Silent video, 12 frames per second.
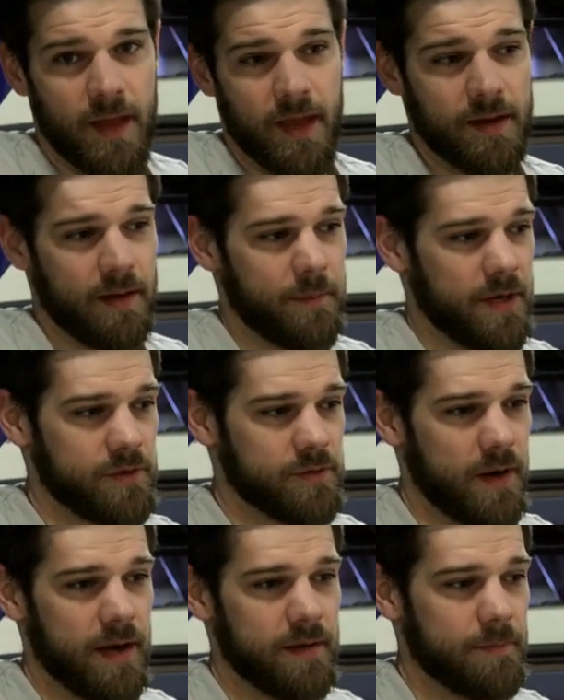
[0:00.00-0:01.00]
and I'm going to
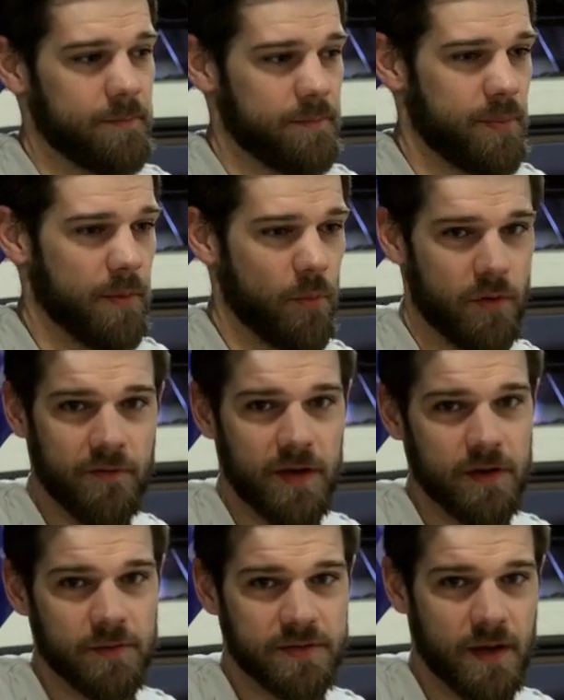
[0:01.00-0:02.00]
try to put more
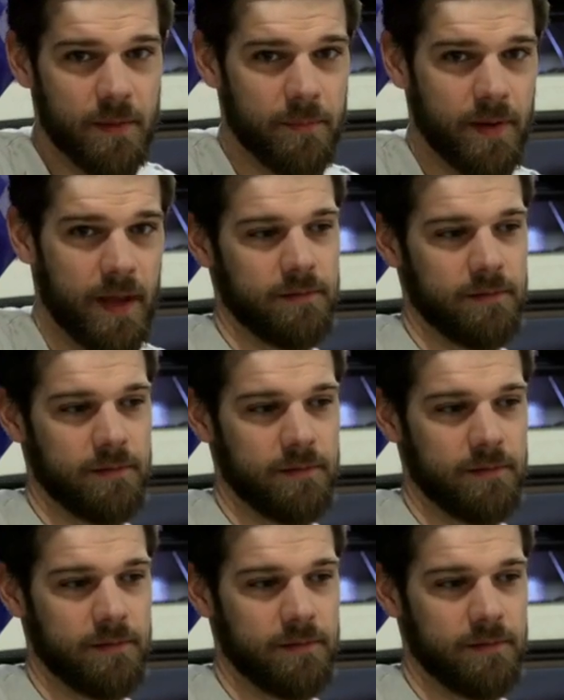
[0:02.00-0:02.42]
videos up,